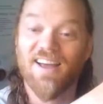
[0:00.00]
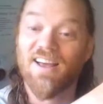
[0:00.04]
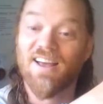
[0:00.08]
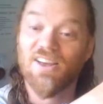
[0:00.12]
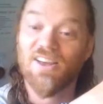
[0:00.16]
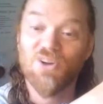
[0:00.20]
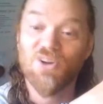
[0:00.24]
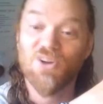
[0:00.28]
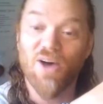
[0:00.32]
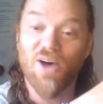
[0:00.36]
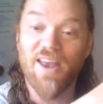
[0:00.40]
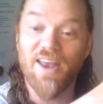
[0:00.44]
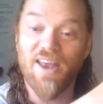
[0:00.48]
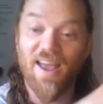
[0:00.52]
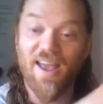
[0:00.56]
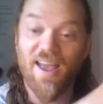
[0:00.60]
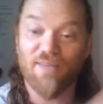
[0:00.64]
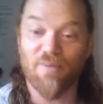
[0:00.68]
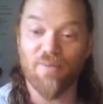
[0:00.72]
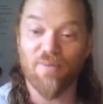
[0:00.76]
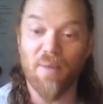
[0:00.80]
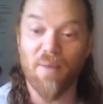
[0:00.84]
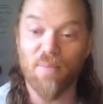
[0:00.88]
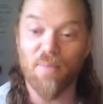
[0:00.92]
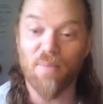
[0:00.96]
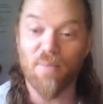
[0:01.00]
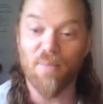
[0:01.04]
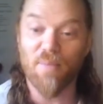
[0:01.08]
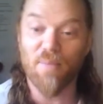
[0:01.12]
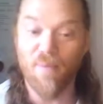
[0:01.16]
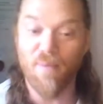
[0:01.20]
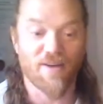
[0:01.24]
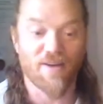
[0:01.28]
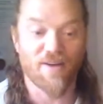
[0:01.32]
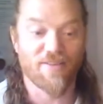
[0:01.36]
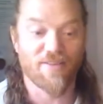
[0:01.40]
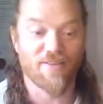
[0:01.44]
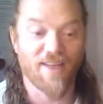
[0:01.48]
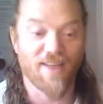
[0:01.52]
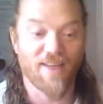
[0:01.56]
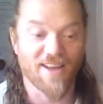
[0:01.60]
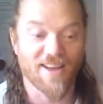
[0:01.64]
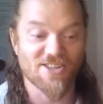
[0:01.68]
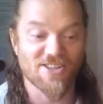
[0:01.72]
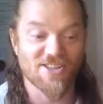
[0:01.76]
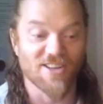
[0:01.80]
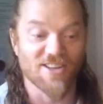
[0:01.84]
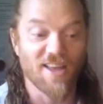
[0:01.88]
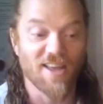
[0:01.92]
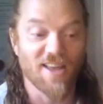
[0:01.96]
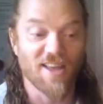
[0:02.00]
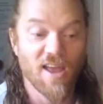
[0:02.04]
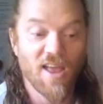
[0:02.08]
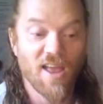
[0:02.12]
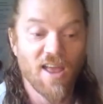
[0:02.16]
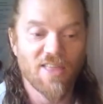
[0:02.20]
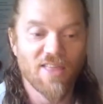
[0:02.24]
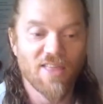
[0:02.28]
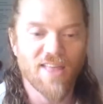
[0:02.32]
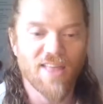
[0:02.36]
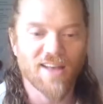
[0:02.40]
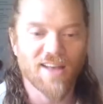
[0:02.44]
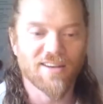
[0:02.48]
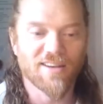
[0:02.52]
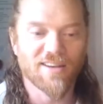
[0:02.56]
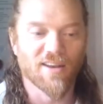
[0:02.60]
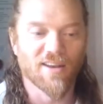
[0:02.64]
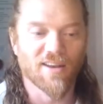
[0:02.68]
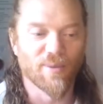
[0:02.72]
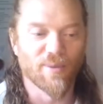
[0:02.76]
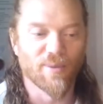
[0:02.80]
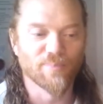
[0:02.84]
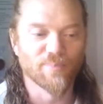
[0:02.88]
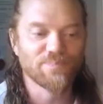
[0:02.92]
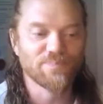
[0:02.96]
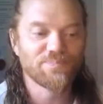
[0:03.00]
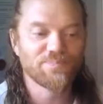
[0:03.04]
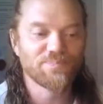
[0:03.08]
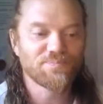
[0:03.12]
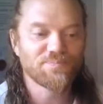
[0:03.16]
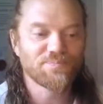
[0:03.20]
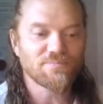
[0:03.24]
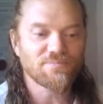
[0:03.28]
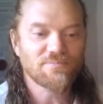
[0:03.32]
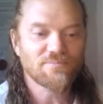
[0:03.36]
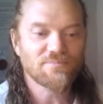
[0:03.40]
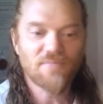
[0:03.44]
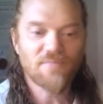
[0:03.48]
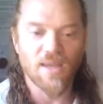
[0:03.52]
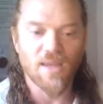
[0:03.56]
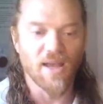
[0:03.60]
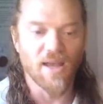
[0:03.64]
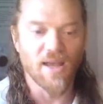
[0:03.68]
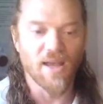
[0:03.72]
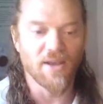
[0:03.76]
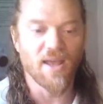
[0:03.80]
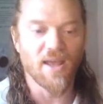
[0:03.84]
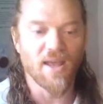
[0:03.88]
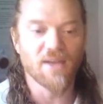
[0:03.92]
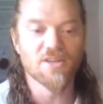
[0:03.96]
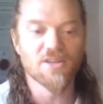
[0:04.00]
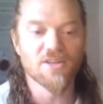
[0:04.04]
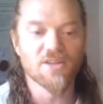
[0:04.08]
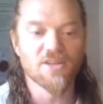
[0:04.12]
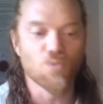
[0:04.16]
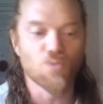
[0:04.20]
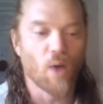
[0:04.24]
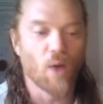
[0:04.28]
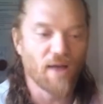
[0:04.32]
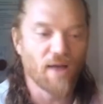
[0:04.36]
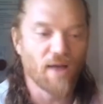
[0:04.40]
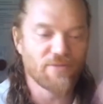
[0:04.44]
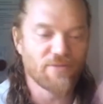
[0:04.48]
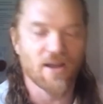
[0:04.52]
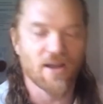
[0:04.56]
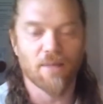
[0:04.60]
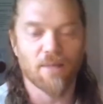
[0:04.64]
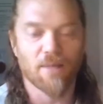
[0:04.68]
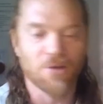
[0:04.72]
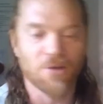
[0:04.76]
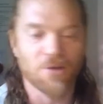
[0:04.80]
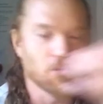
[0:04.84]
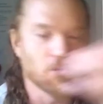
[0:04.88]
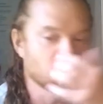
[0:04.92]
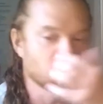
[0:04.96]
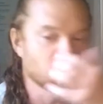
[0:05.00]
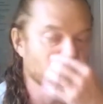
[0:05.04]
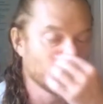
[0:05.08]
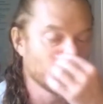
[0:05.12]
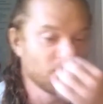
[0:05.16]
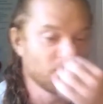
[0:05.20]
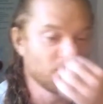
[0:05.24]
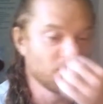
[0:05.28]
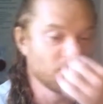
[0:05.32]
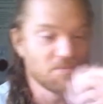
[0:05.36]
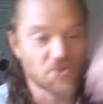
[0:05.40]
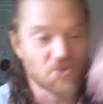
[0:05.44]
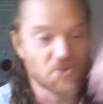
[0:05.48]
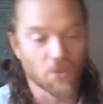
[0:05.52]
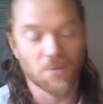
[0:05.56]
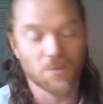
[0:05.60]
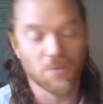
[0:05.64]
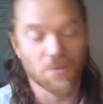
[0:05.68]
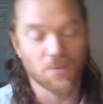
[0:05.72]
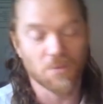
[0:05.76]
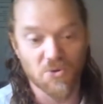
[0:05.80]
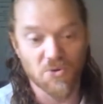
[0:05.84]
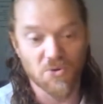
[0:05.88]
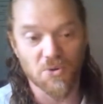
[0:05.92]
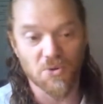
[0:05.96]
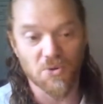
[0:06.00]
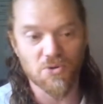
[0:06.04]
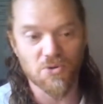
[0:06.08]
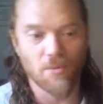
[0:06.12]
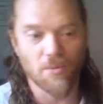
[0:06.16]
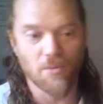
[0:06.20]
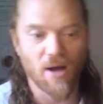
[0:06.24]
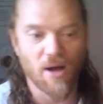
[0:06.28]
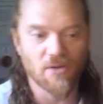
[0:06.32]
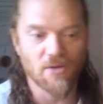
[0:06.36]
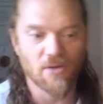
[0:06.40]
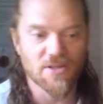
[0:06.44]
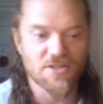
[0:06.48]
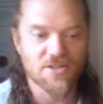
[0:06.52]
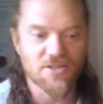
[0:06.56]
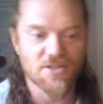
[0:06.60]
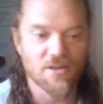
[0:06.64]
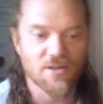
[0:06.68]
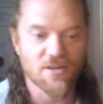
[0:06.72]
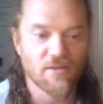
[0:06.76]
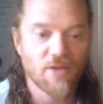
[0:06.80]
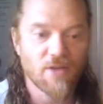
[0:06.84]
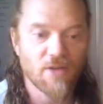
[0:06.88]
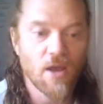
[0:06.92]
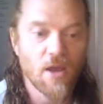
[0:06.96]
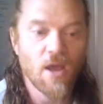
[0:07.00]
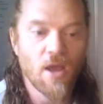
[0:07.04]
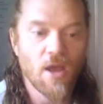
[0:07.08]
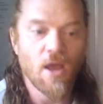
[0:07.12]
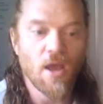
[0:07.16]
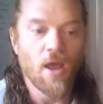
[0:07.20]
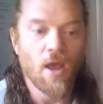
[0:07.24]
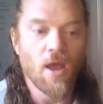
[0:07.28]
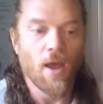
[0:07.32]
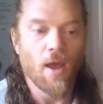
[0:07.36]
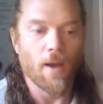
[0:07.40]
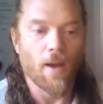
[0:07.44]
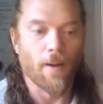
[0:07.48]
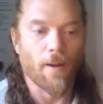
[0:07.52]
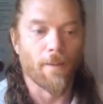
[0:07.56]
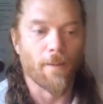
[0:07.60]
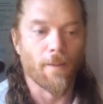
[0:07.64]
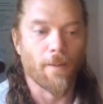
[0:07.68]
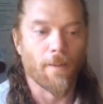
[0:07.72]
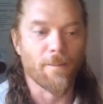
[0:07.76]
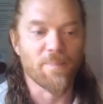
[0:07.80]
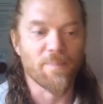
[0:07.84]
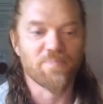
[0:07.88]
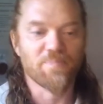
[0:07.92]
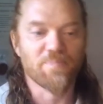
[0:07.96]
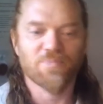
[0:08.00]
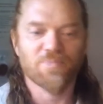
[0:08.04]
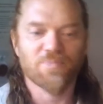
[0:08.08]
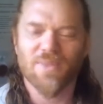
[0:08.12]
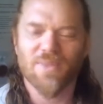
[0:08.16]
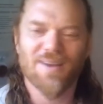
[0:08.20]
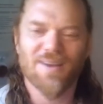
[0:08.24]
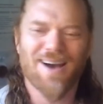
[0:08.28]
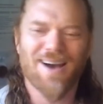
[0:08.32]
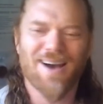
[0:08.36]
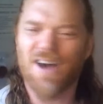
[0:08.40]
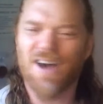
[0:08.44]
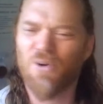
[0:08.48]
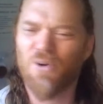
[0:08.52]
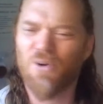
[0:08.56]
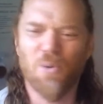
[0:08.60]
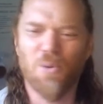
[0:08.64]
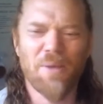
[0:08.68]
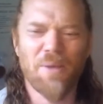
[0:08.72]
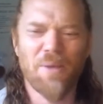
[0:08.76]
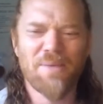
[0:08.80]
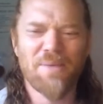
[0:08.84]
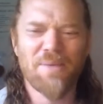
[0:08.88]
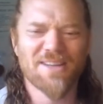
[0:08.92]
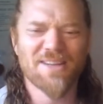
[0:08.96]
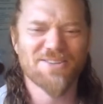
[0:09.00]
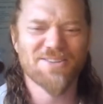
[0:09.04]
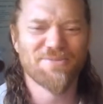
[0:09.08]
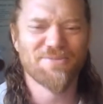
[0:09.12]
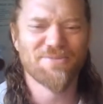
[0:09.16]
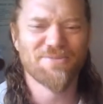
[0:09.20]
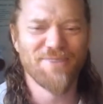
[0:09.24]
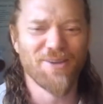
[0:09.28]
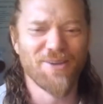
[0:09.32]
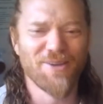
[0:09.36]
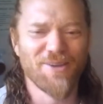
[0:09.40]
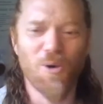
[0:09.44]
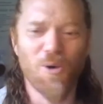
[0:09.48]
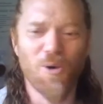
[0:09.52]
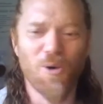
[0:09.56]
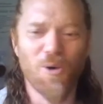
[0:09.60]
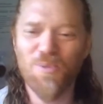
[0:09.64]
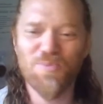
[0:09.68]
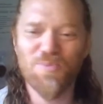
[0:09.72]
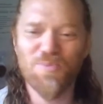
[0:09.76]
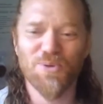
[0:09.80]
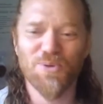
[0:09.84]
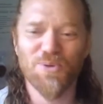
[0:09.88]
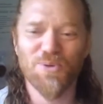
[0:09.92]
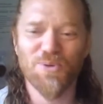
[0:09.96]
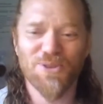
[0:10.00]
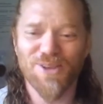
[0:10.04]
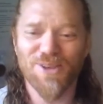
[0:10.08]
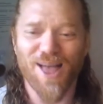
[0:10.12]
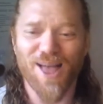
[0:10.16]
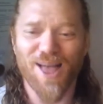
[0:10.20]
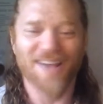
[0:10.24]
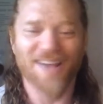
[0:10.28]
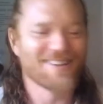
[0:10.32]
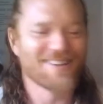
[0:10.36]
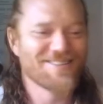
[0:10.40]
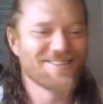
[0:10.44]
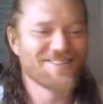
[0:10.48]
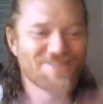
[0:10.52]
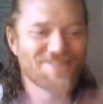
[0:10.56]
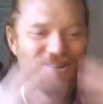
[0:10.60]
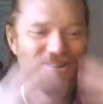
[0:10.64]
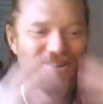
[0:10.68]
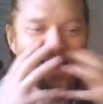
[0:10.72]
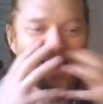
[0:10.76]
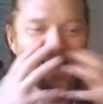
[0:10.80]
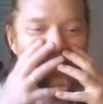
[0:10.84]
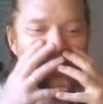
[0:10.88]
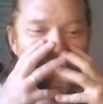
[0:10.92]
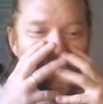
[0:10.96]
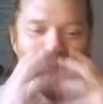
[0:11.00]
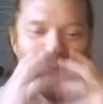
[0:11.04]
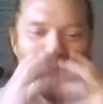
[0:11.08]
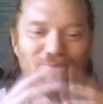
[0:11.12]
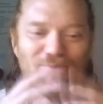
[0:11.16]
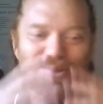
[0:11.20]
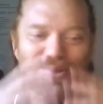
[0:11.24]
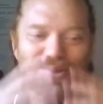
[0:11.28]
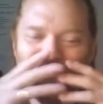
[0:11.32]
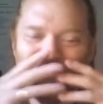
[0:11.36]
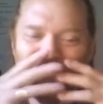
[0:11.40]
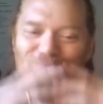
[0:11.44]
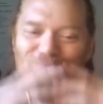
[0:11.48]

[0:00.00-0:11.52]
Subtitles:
Johan Heck from Amona Mart, actually, that and his wife that I've been also talking to about this stuff. I don't know, maybe I just feel home with, like, together with